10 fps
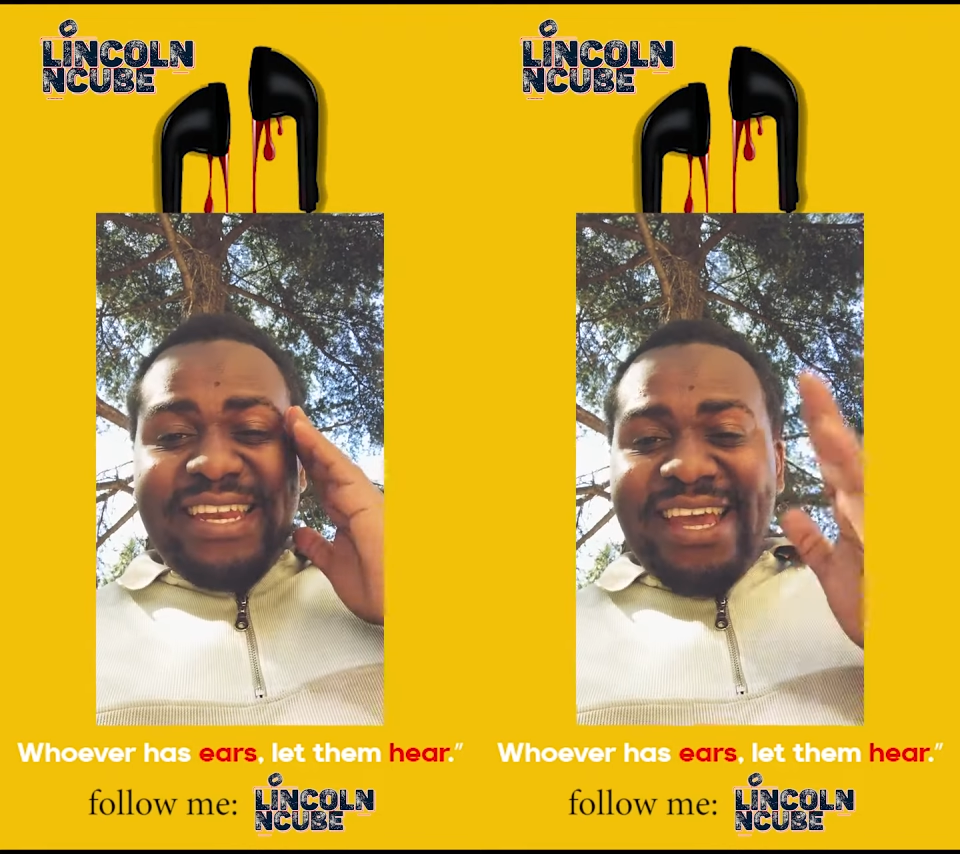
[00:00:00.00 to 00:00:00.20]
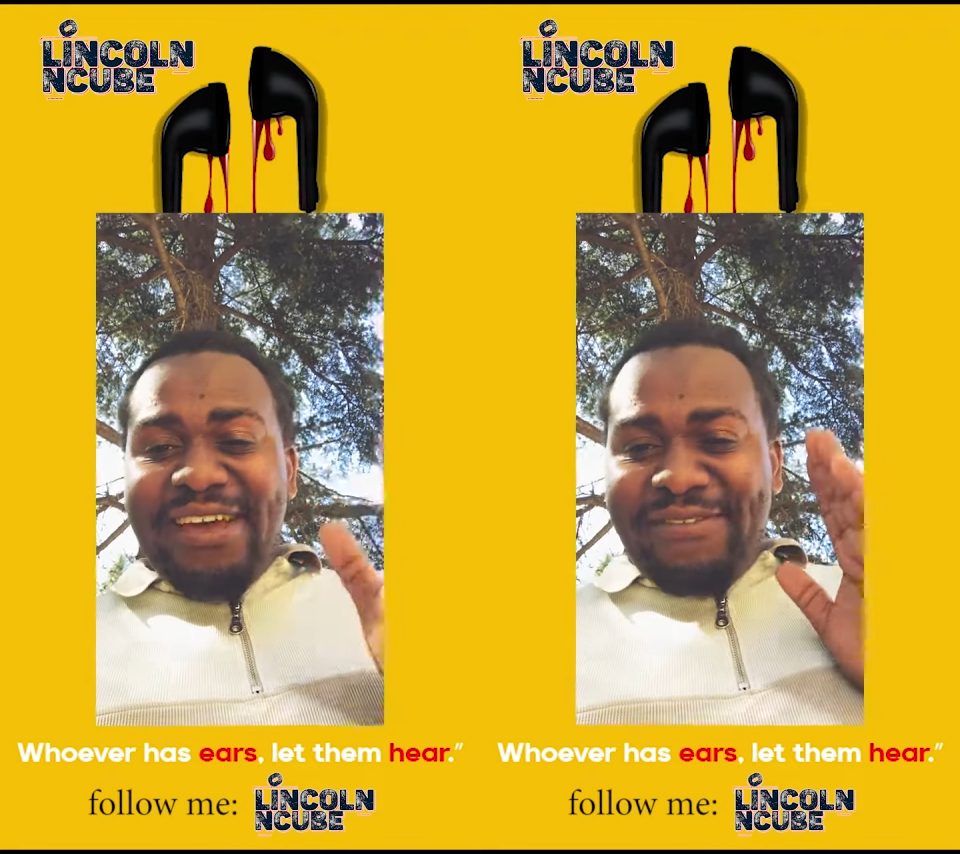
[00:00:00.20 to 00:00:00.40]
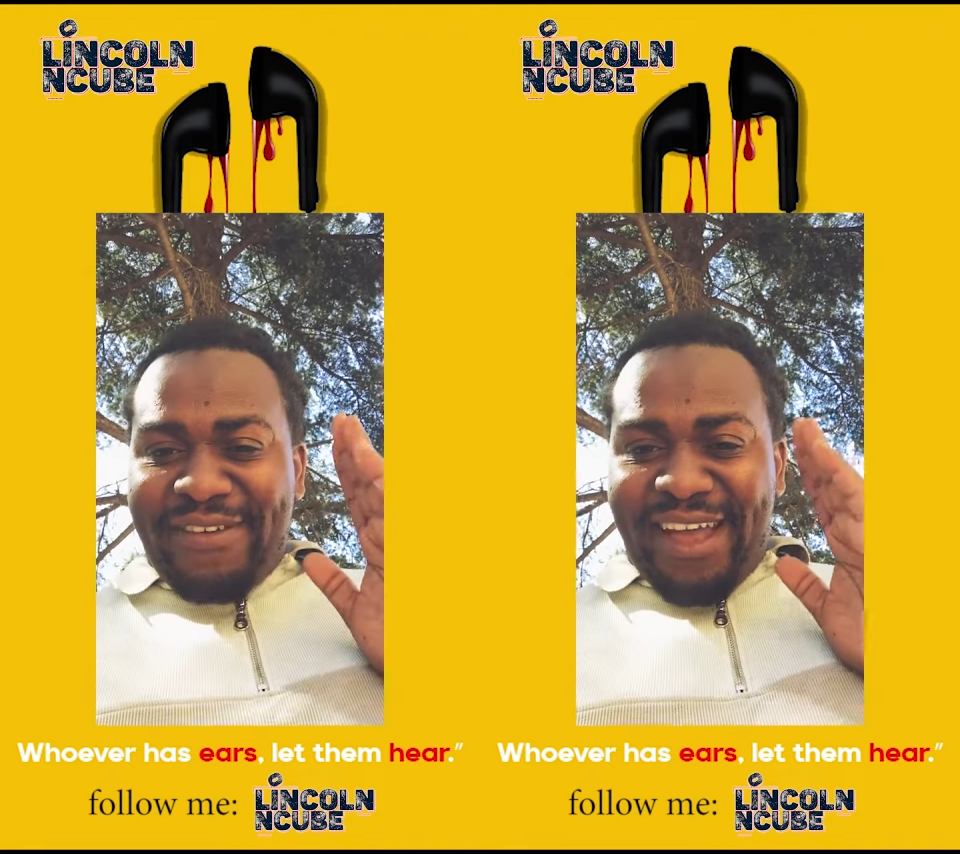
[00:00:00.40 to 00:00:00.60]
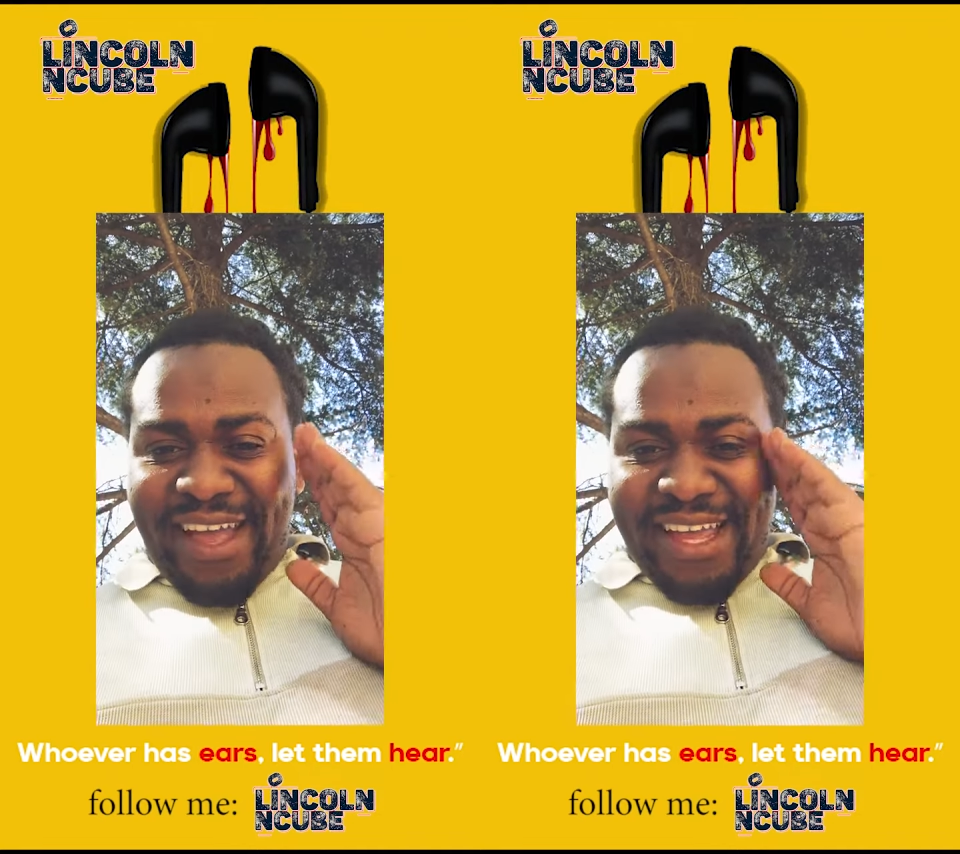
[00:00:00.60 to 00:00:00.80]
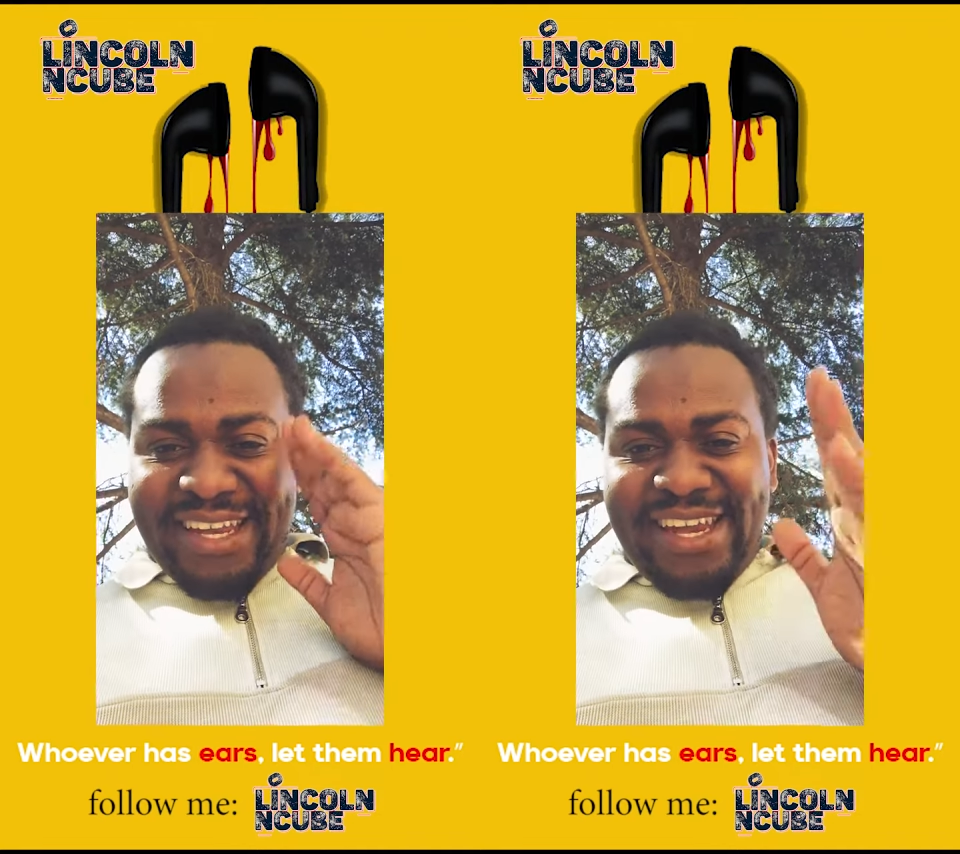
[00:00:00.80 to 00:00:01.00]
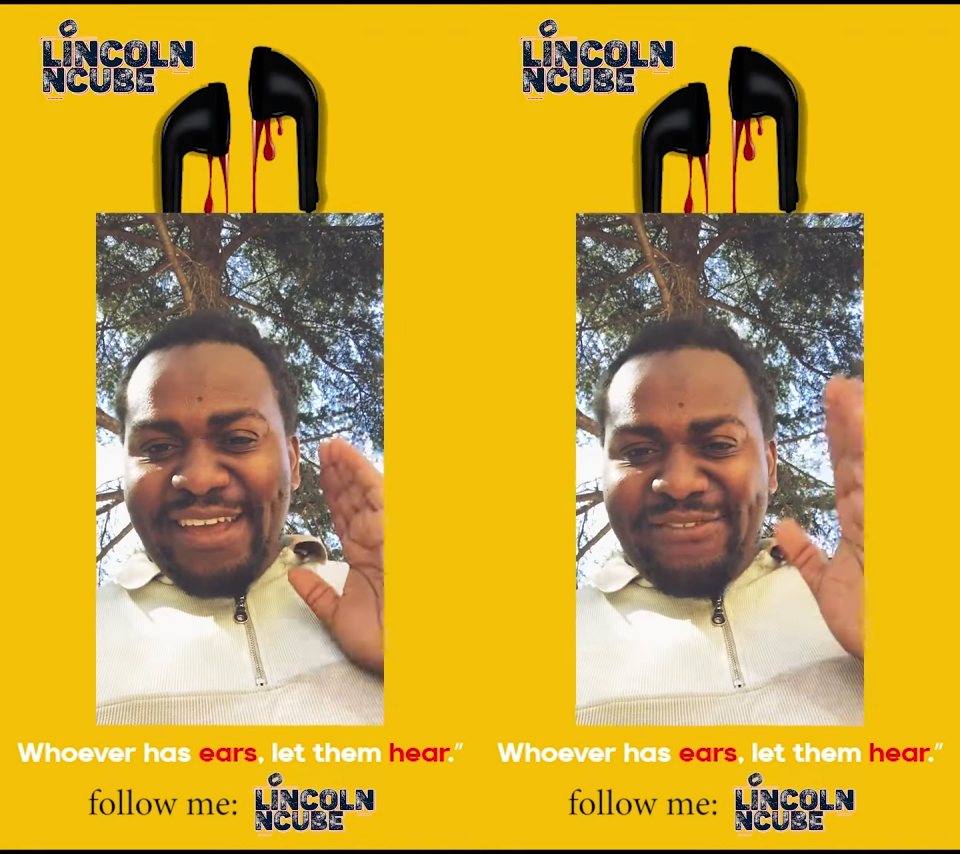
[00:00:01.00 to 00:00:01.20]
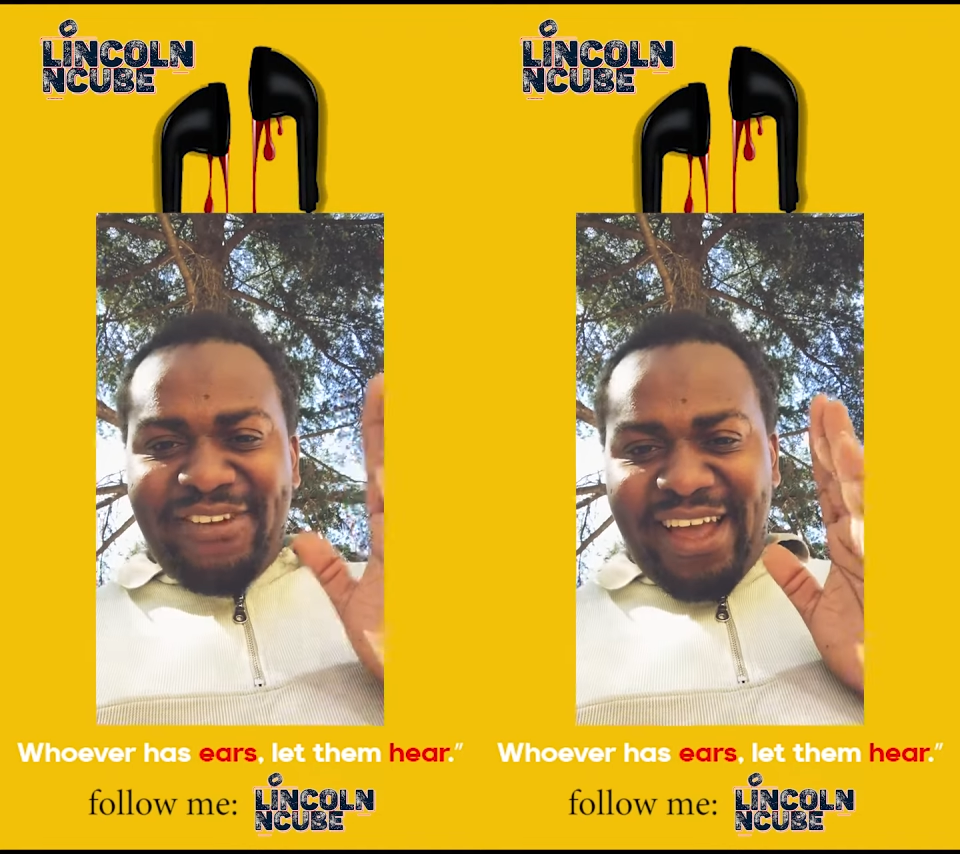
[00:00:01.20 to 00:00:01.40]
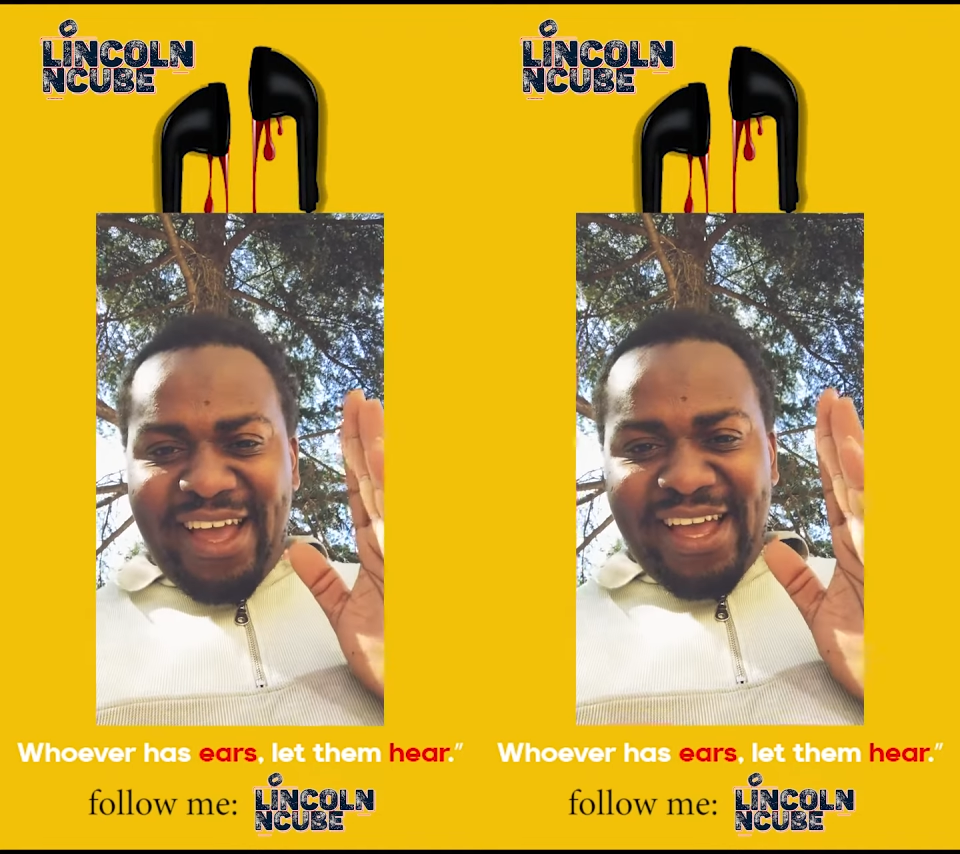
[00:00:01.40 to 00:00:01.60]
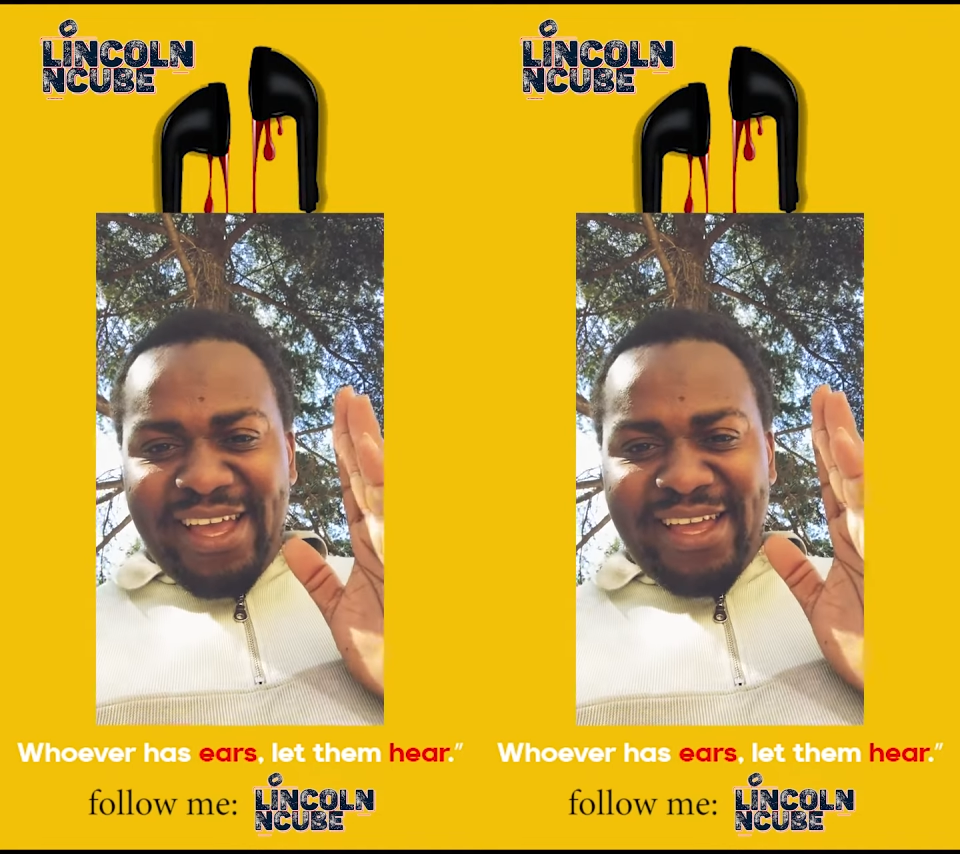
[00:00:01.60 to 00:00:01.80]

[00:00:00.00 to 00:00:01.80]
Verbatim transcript: never, never